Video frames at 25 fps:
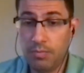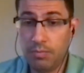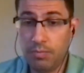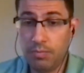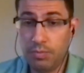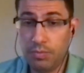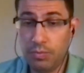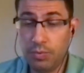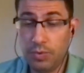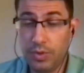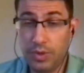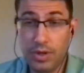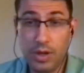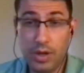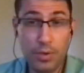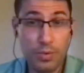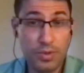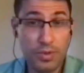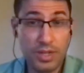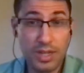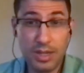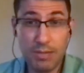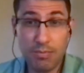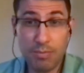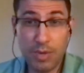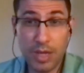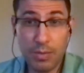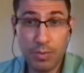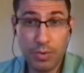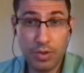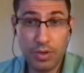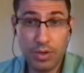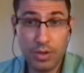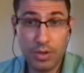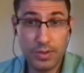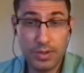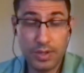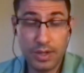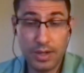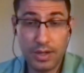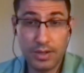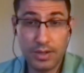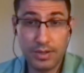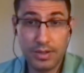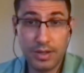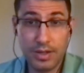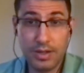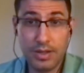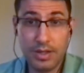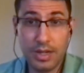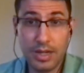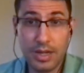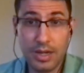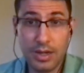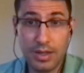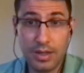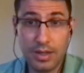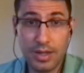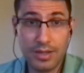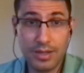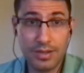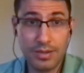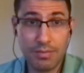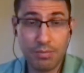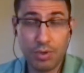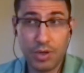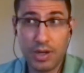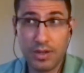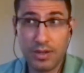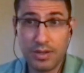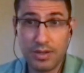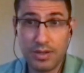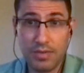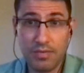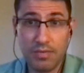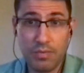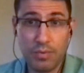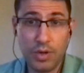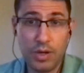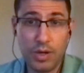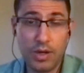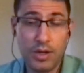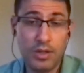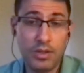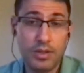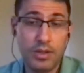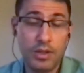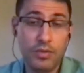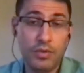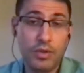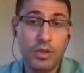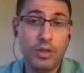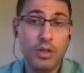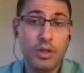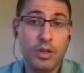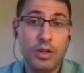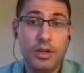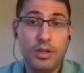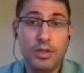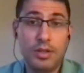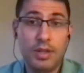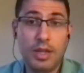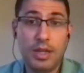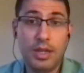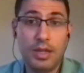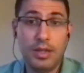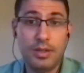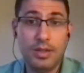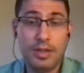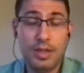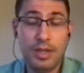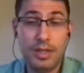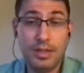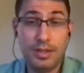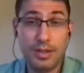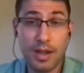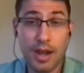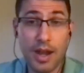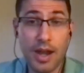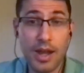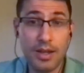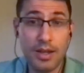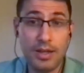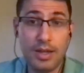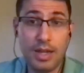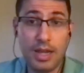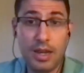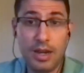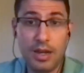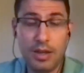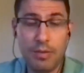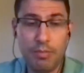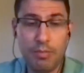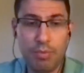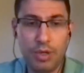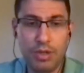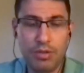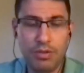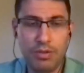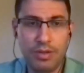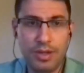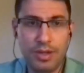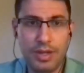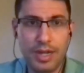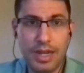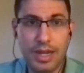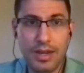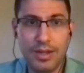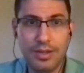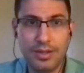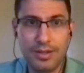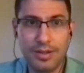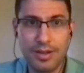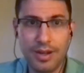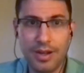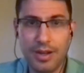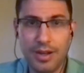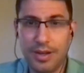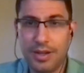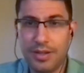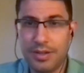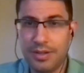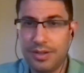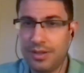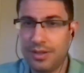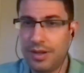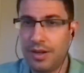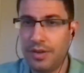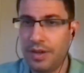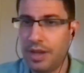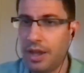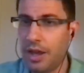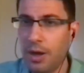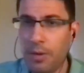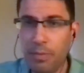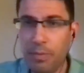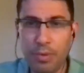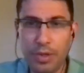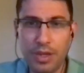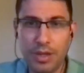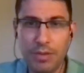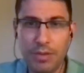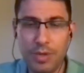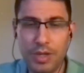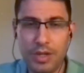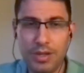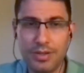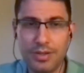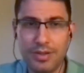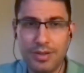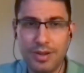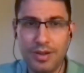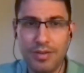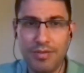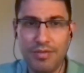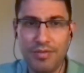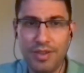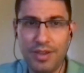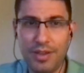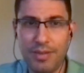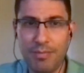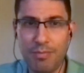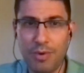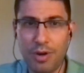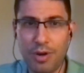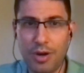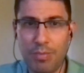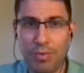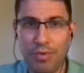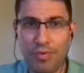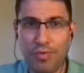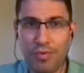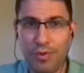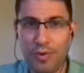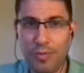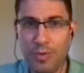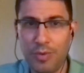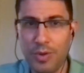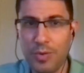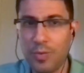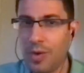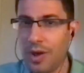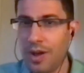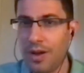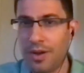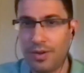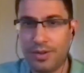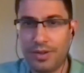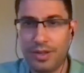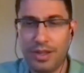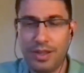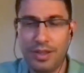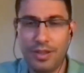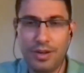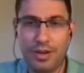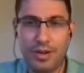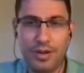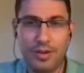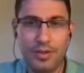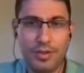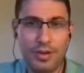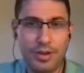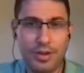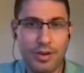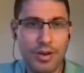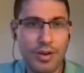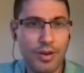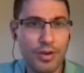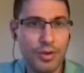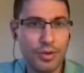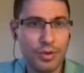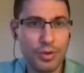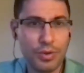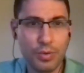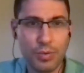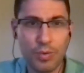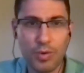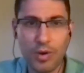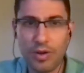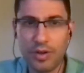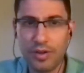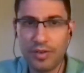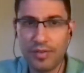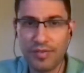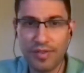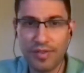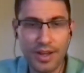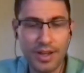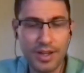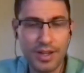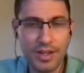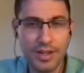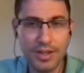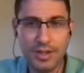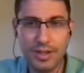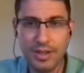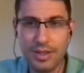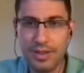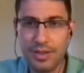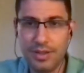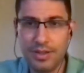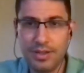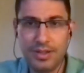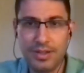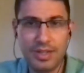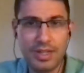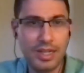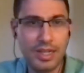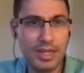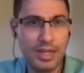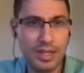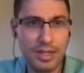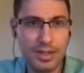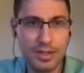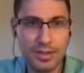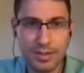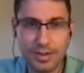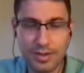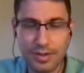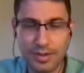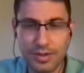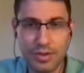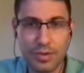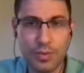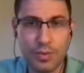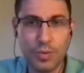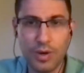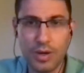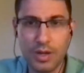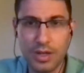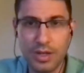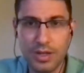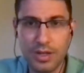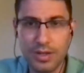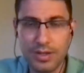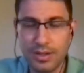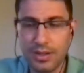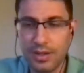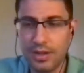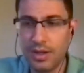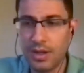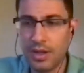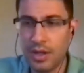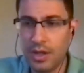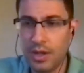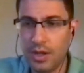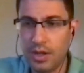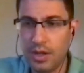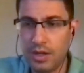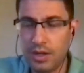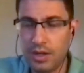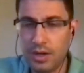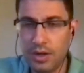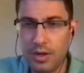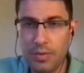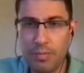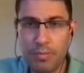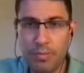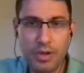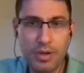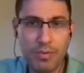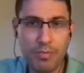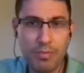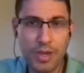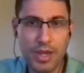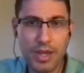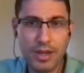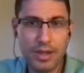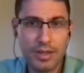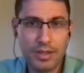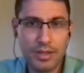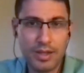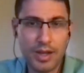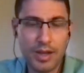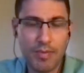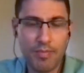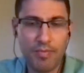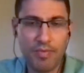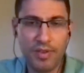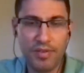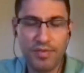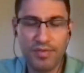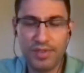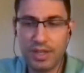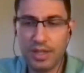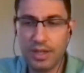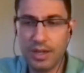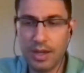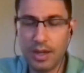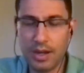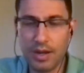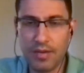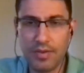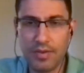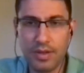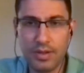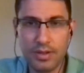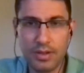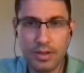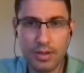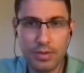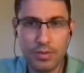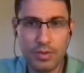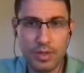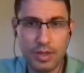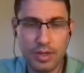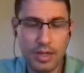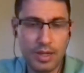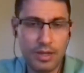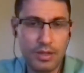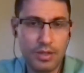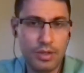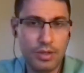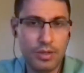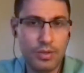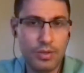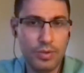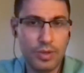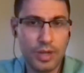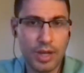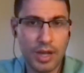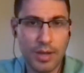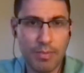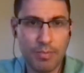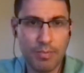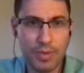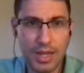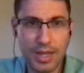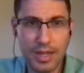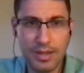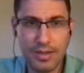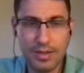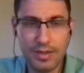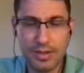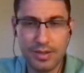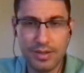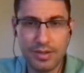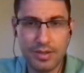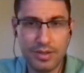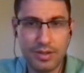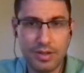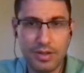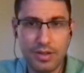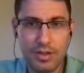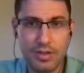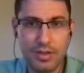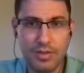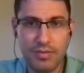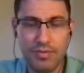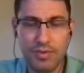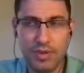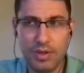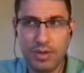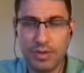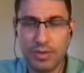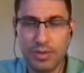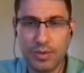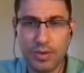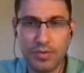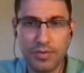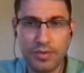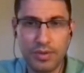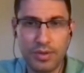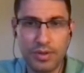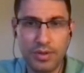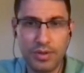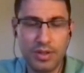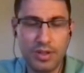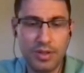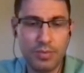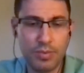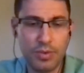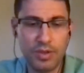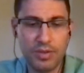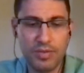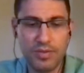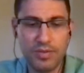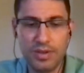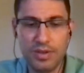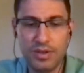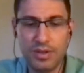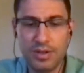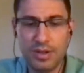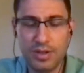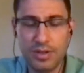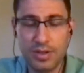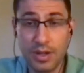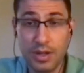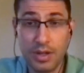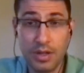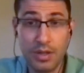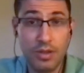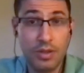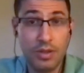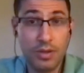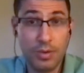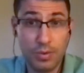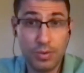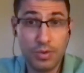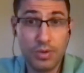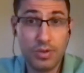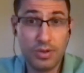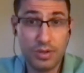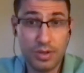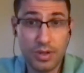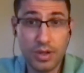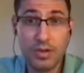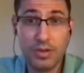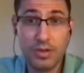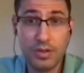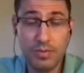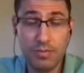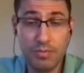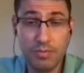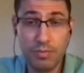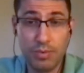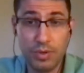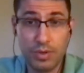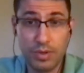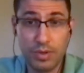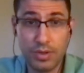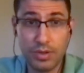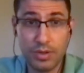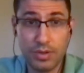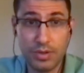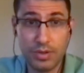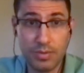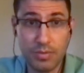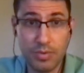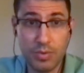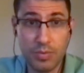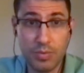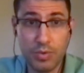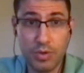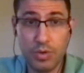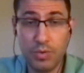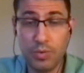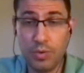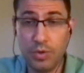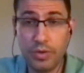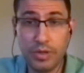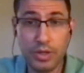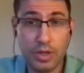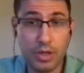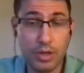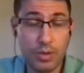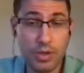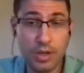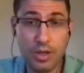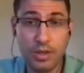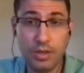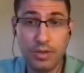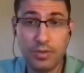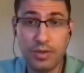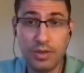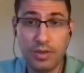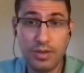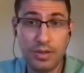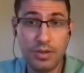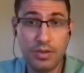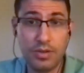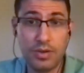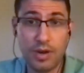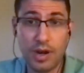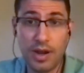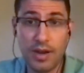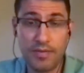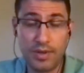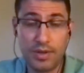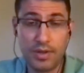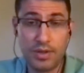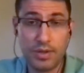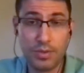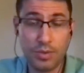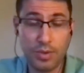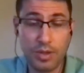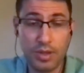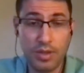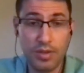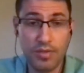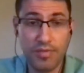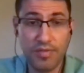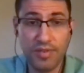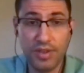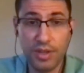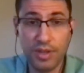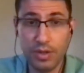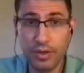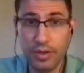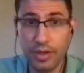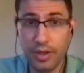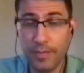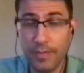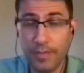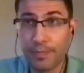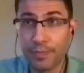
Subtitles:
With no teammate, with no second set of data, that's impressive. Whereas in Lundgaard's case, he's got data, but the data is not necessarily helping because none of them are performing well. They're all qualifying in the teens or 20s, and you're hoping to bank a top 15 out of it. So to get two top 10s in a series of 12th, 13th place finishes, those are solid results. I mean, when you really go down the list of drivers within the field that,